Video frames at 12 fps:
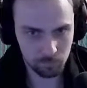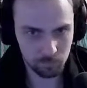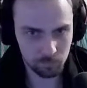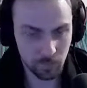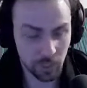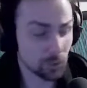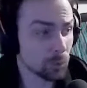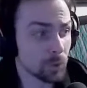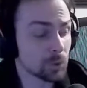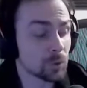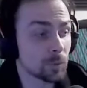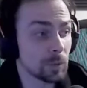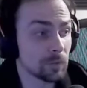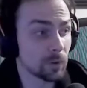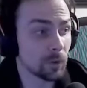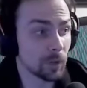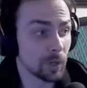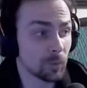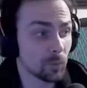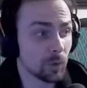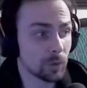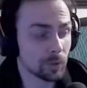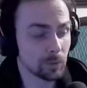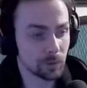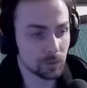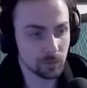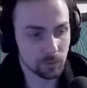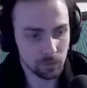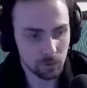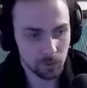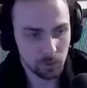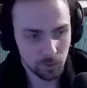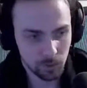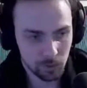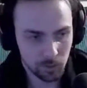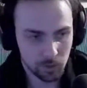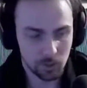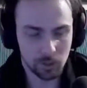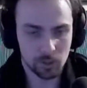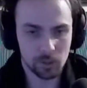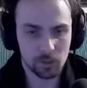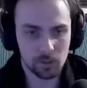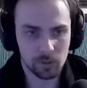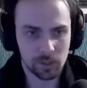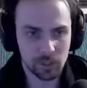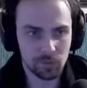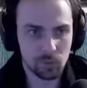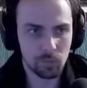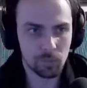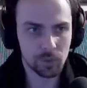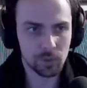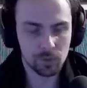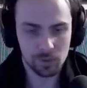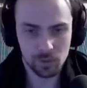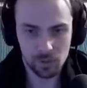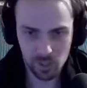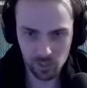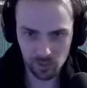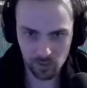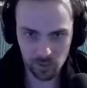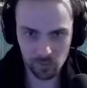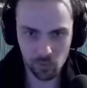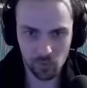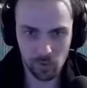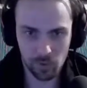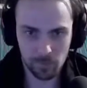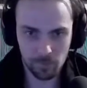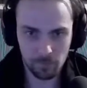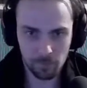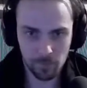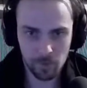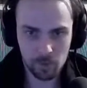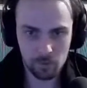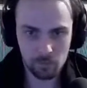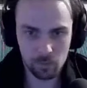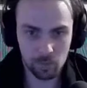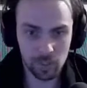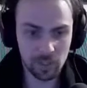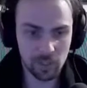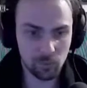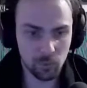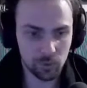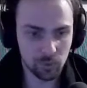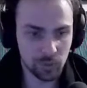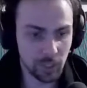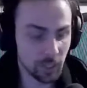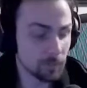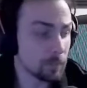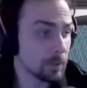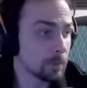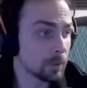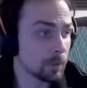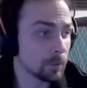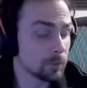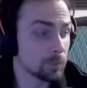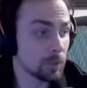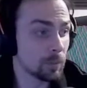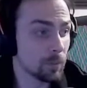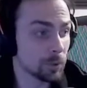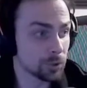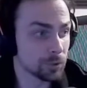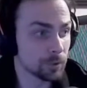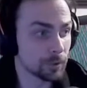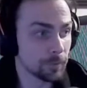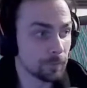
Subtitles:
I don't want to speak for anyone in the school aside from me. So let's move on. But basically, when you get people to be emotional,